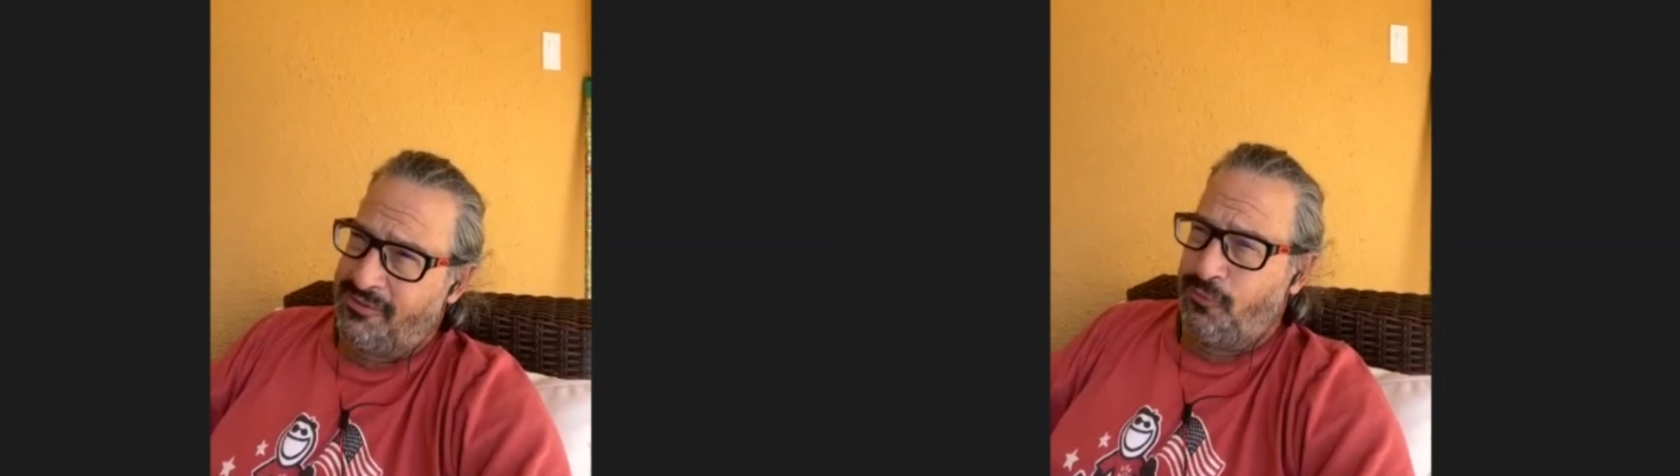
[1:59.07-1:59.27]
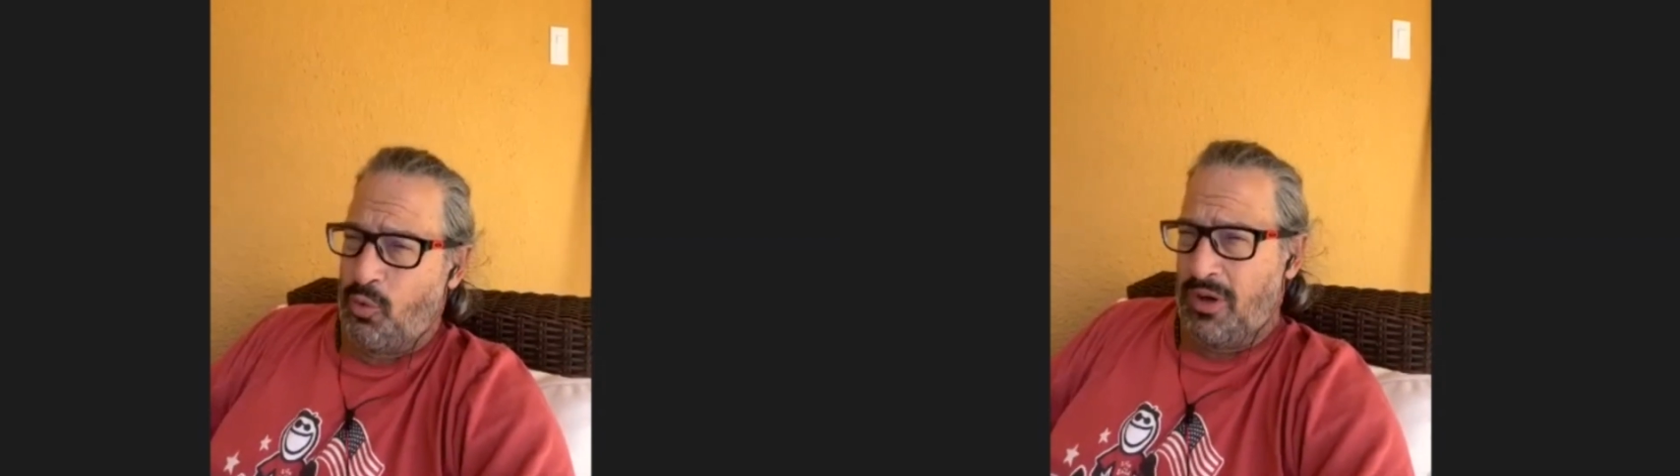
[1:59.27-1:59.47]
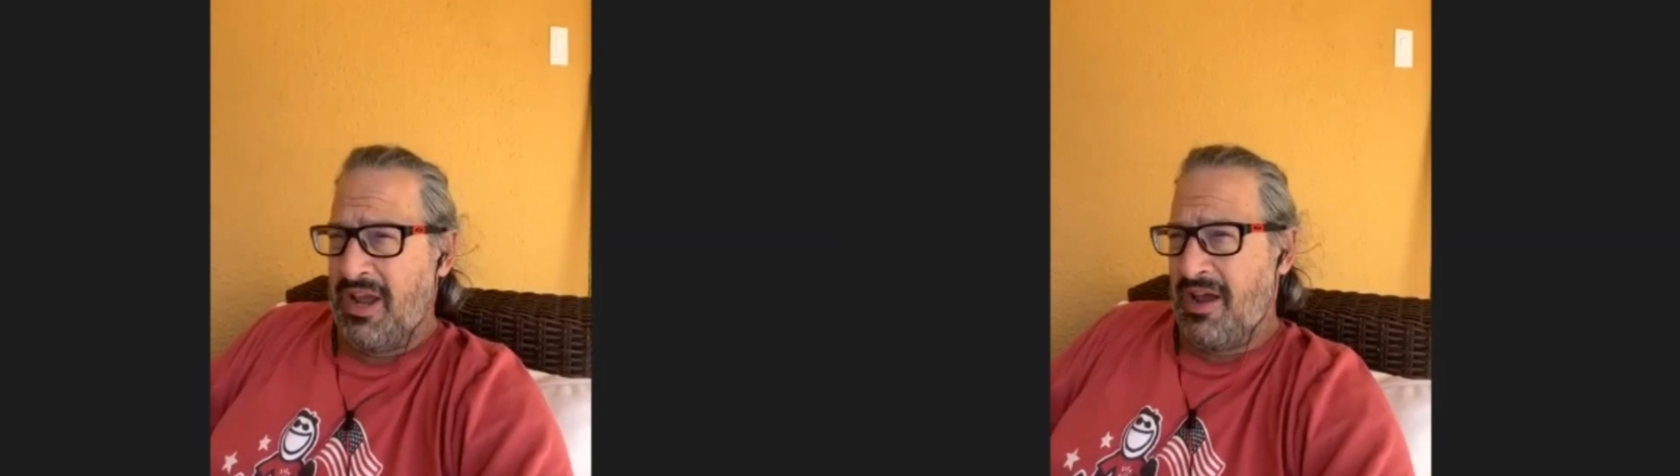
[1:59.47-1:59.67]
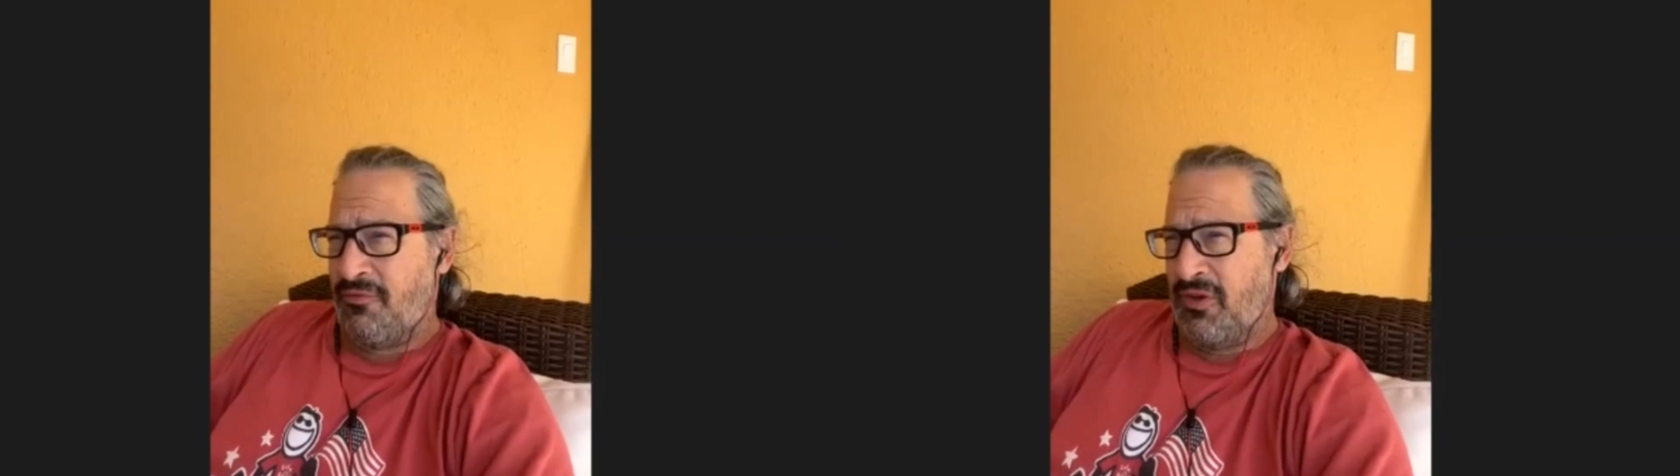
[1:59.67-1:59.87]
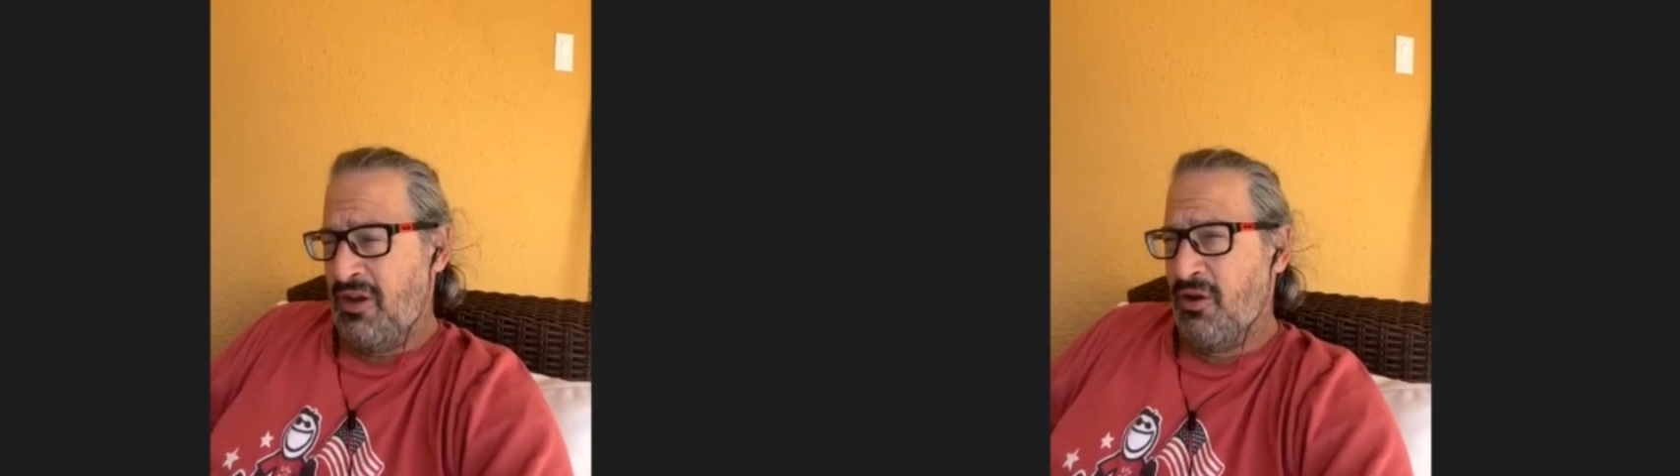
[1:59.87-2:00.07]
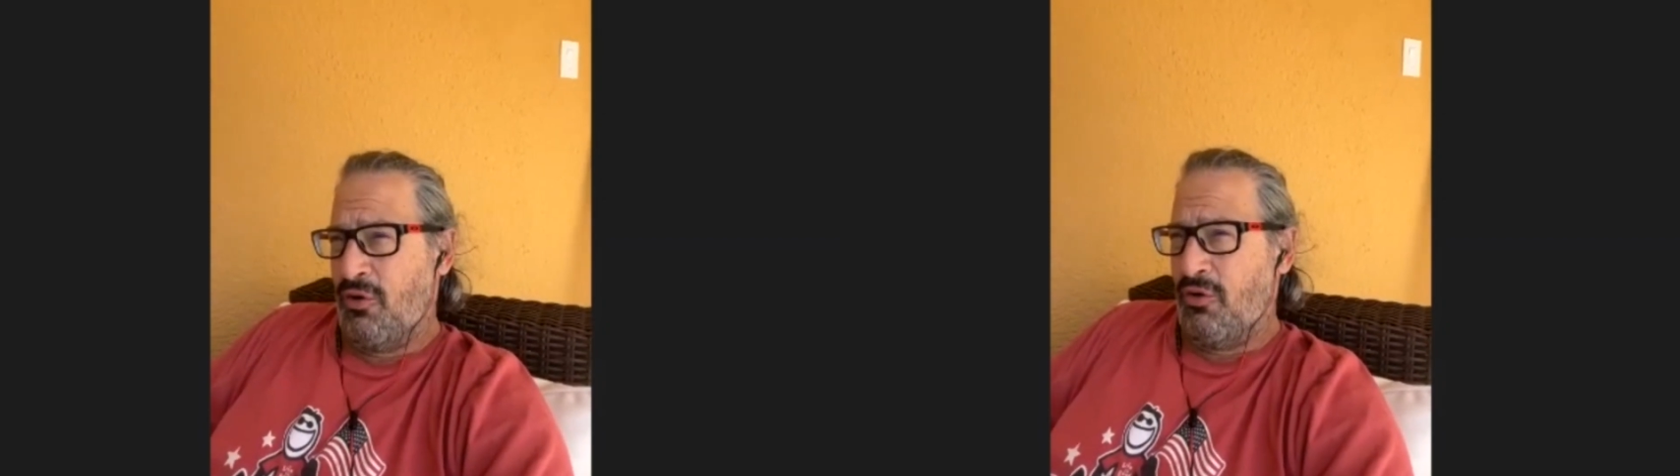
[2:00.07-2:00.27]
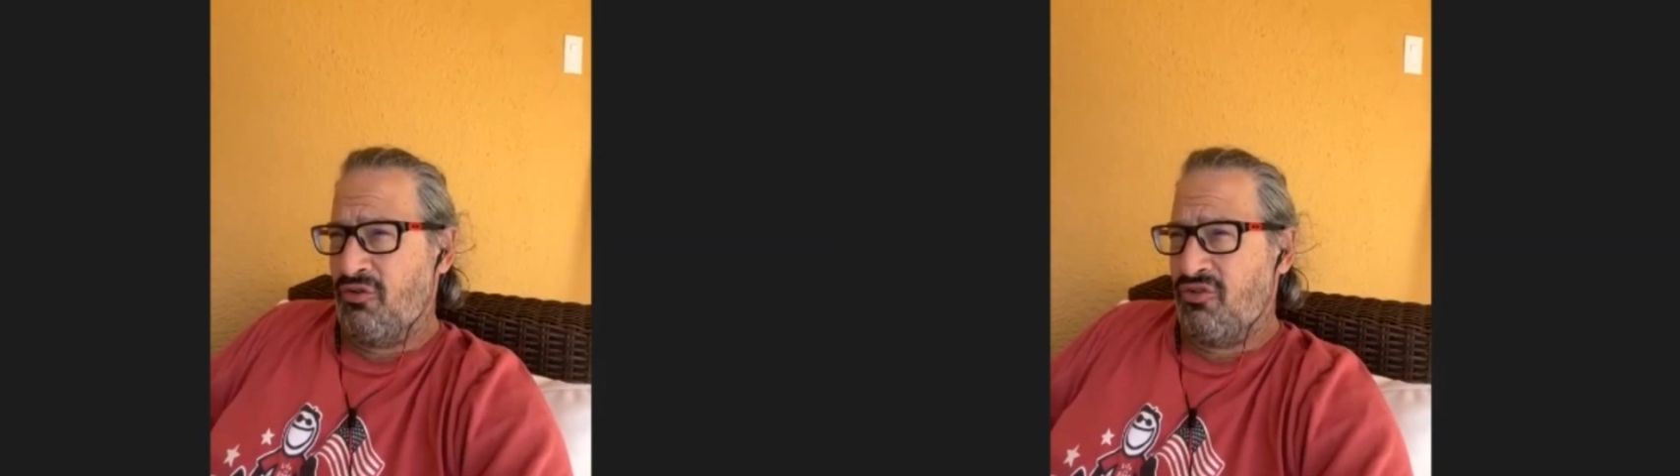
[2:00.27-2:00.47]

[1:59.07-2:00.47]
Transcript: four and a half years